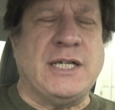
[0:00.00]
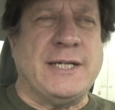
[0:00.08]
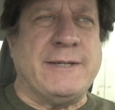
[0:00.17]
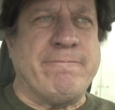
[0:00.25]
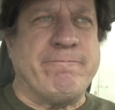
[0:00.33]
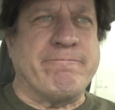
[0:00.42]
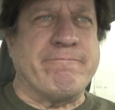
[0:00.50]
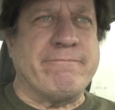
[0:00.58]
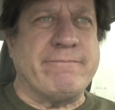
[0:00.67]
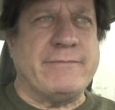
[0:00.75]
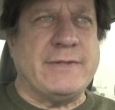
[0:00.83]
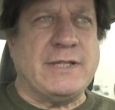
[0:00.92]

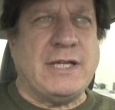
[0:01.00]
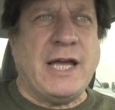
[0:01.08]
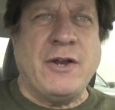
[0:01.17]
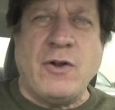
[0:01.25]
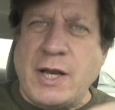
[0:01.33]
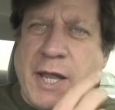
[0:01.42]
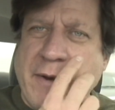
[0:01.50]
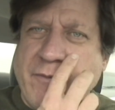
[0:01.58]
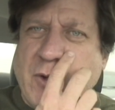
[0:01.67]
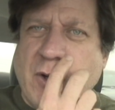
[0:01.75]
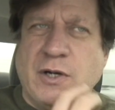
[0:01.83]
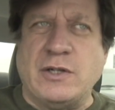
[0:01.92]
I know a lot of
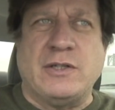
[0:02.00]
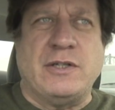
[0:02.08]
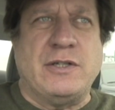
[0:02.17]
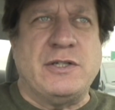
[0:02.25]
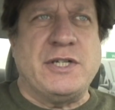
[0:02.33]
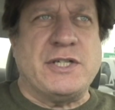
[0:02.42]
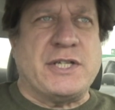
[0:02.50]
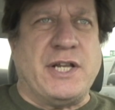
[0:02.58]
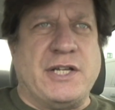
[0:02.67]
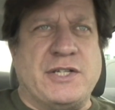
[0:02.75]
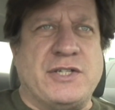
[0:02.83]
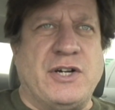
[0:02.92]
you are just
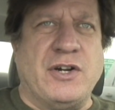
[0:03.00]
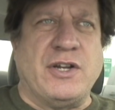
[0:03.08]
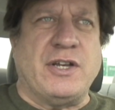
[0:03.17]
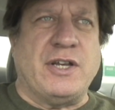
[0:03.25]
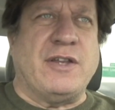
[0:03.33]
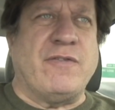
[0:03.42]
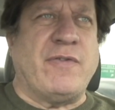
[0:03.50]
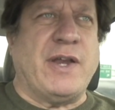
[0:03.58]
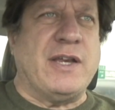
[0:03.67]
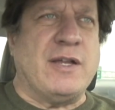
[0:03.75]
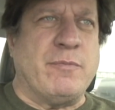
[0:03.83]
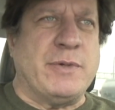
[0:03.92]
getting started in the
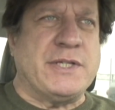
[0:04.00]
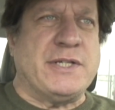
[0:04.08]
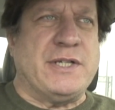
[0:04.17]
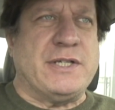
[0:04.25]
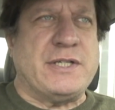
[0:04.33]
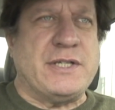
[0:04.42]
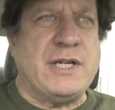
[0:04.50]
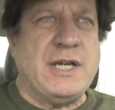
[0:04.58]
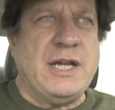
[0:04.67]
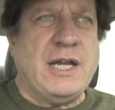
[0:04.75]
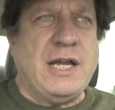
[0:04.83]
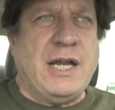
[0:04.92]
vending business,
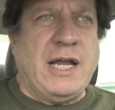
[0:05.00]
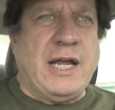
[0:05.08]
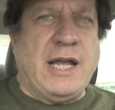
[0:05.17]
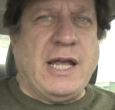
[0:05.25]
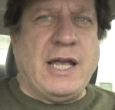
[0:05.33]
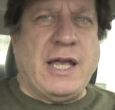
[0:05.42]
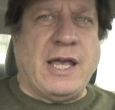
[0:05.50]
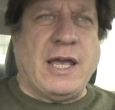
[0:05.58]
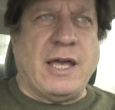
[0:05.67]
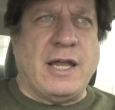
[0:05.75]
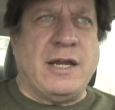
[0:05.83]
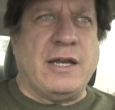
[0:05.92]

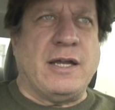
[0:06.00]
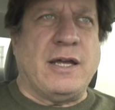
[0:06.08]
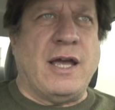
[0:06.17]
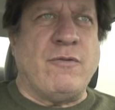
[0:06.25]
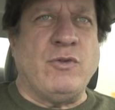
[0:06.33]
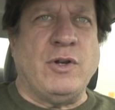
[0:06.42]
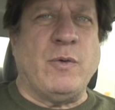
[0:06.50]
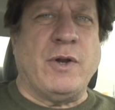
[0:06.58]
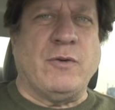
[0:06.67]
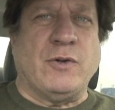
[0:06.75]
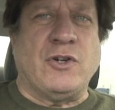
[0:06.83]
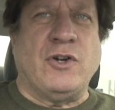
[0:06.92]
and I really
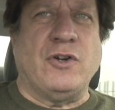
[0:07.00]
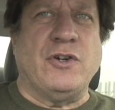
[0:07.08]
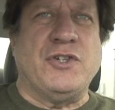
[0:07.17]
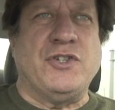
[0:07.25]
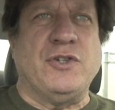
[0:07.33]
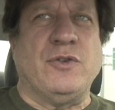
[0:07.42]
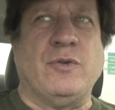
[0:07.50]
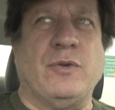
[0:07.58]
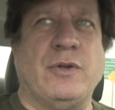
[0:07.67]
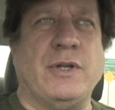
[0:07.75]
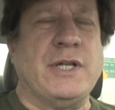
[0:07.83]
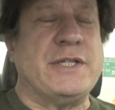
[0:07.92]
want to encourage you.
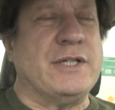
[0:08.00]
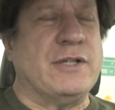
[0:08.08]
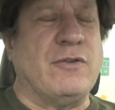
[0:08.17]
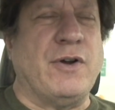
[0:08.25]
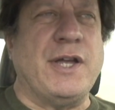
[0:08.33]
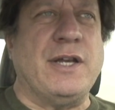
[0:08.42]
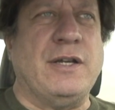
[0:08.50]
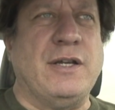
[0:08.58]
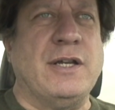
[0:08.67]
It's a great